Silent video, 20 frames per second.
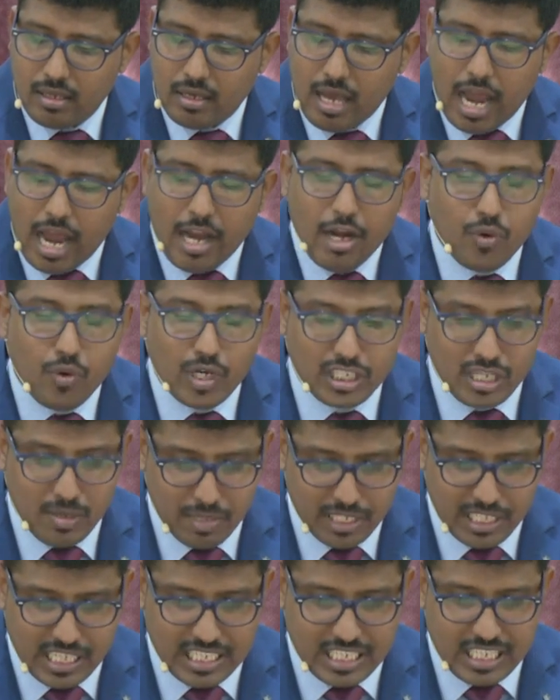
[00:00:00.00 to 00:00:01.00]
And in verse number
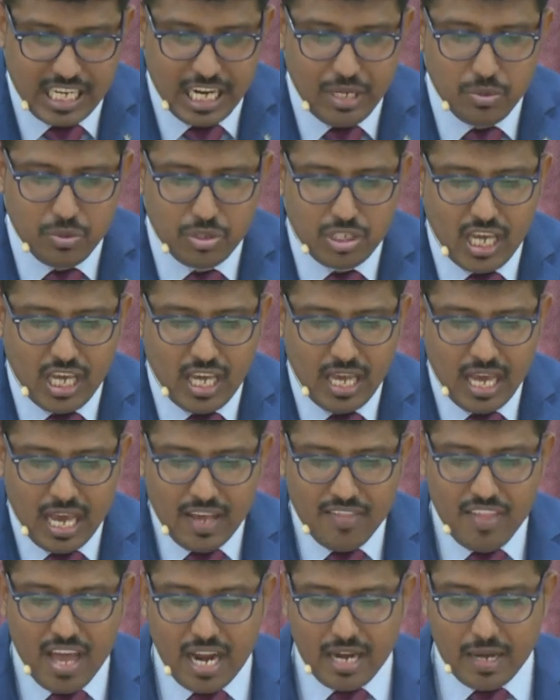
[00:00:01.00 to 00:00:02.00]
16 you see
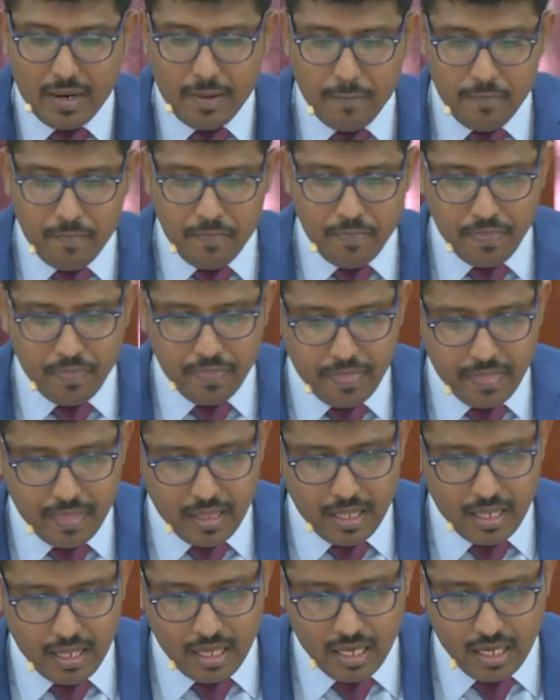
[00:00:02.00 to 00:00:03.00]
that
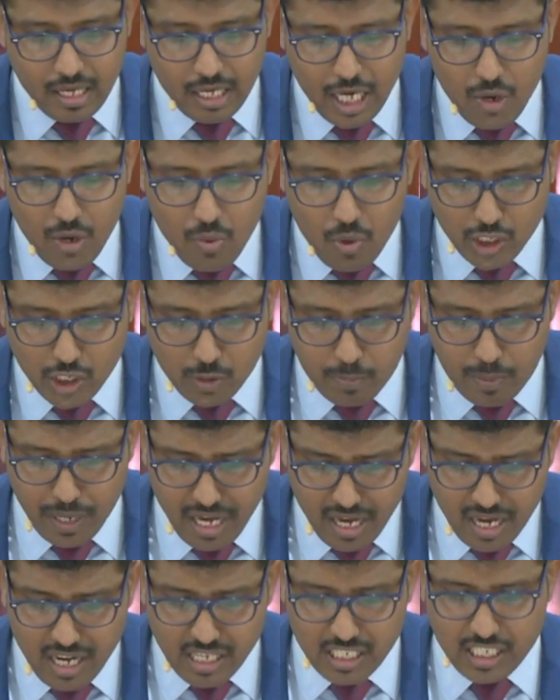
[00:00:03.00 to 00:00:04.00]
He was
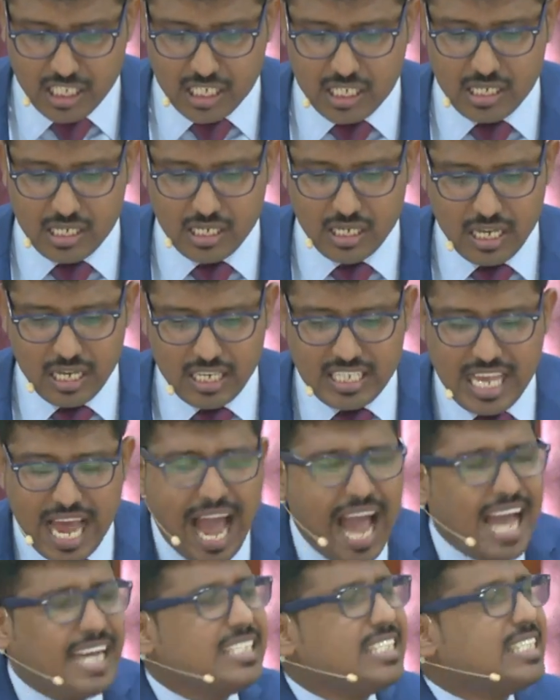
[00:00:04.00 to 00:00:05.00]
pierced. His
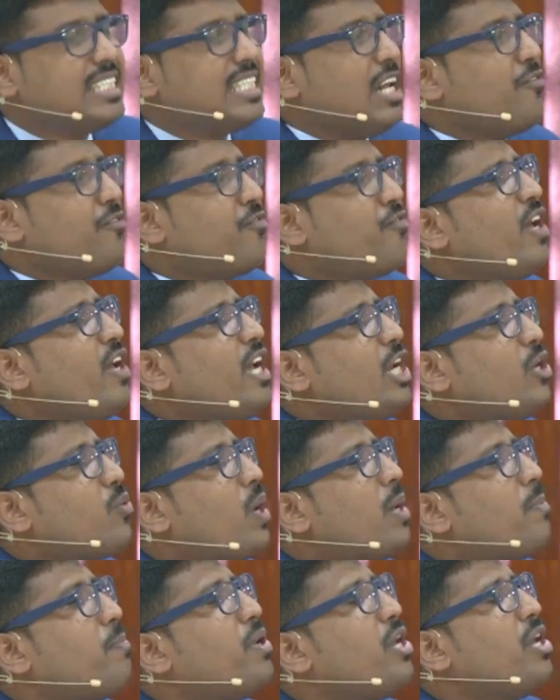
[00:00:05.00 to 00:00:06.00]
hands and feet were
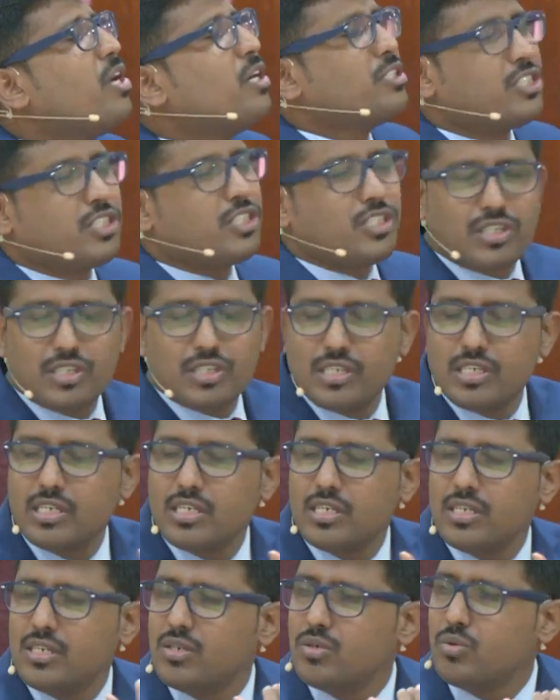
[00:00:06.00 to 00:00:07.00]
pierced.
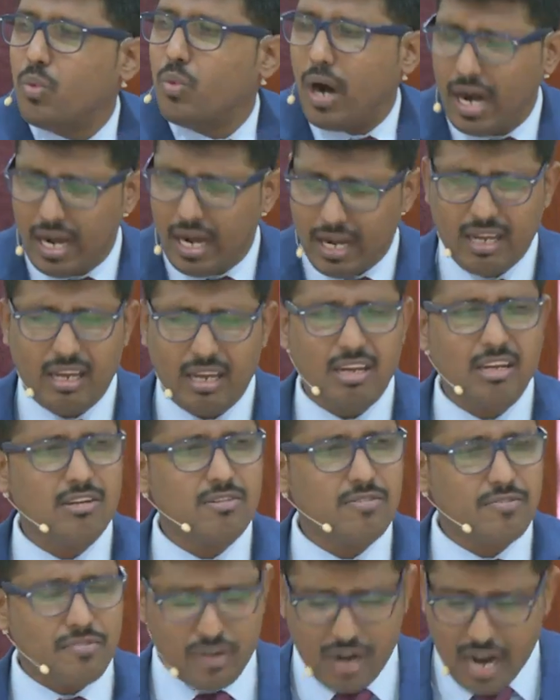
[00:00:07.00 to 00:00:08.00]
Why?
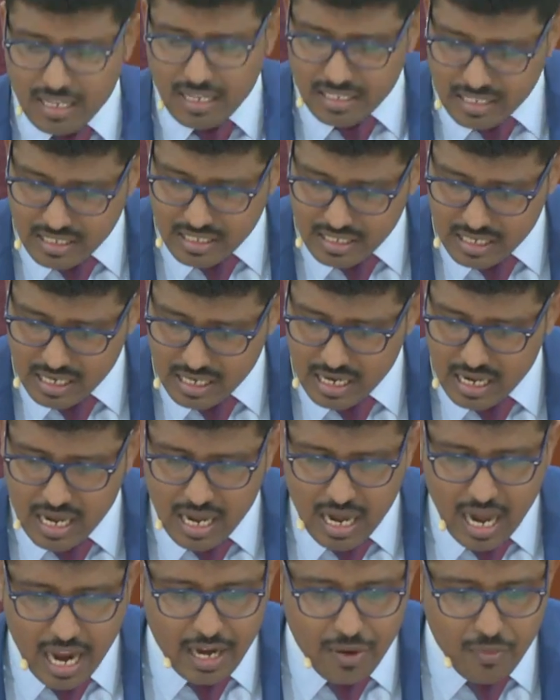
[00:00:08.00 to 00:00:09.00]
For us.
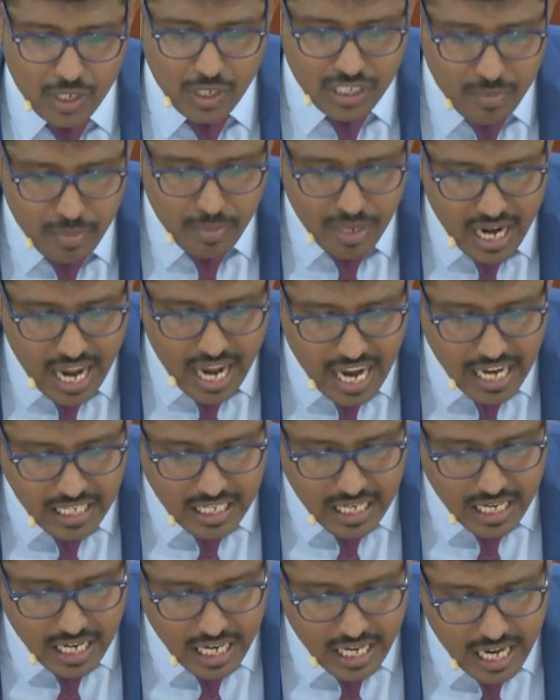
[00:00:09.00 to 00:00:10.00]
And in verse number
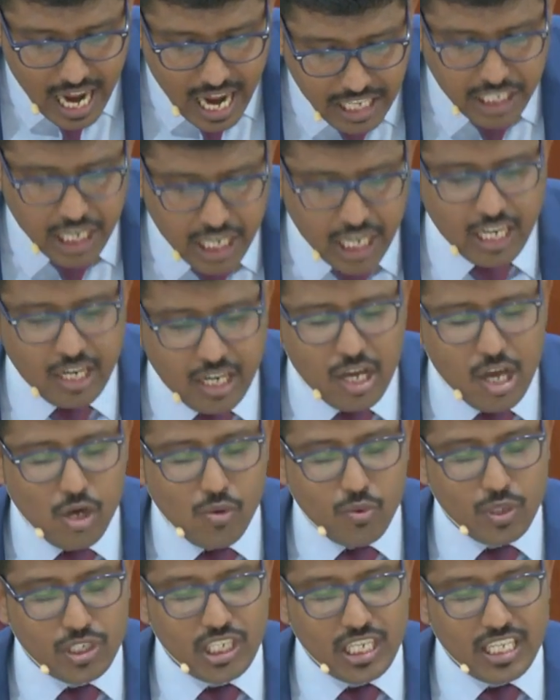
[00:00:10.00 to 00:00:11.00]
18
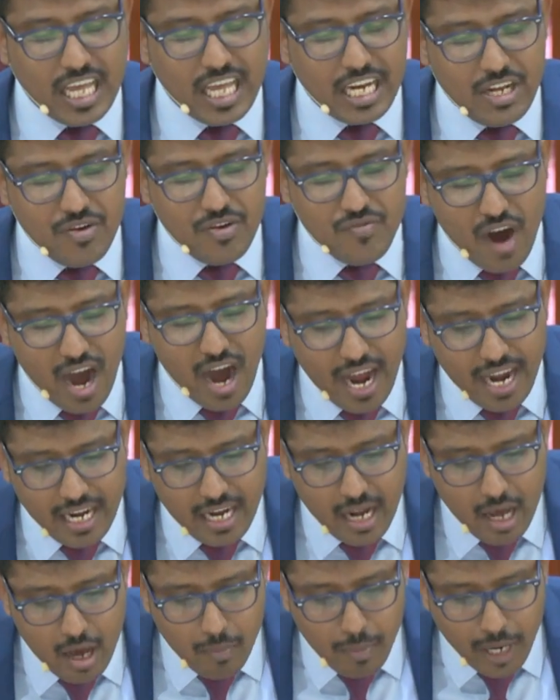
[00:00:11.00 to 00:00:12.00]
we see, "They divide
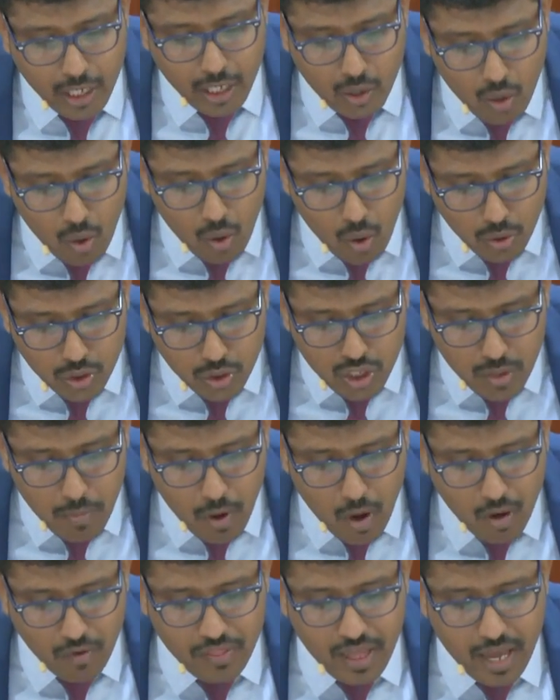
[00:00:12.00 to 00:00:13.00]
my clothes
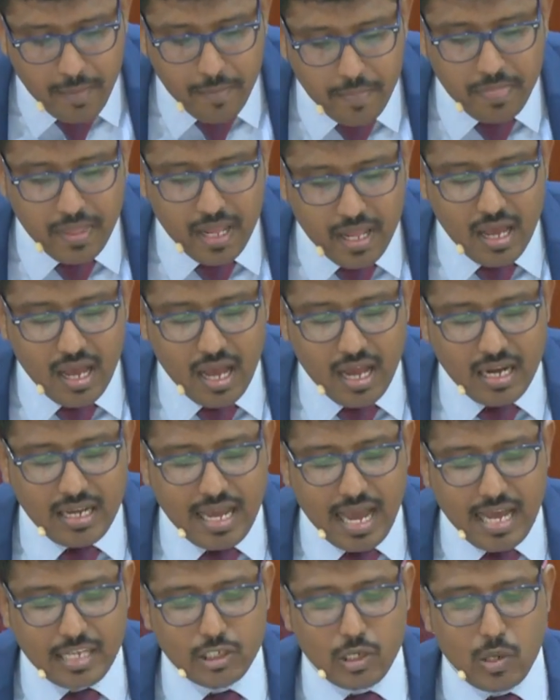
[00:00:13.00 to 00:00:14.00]
among them and
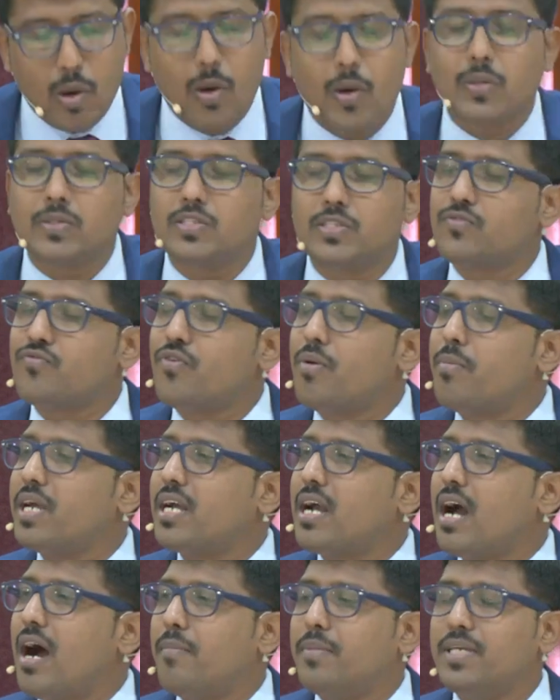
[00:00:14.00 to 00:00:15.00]
cast lots for my
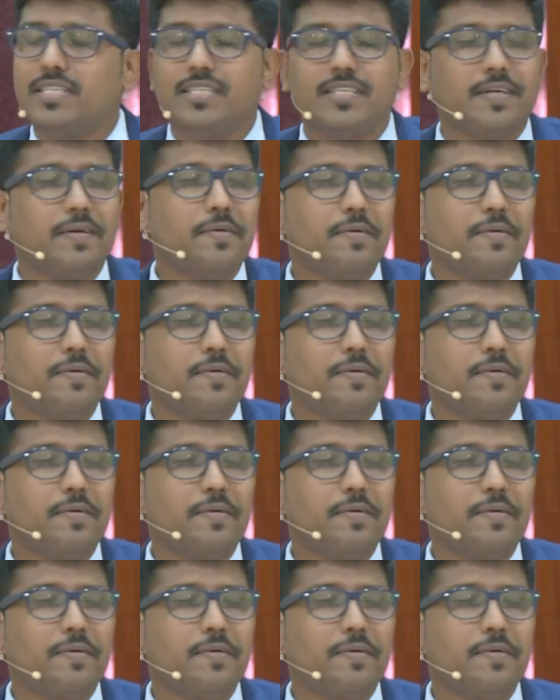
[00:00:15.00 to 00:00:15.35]
garment."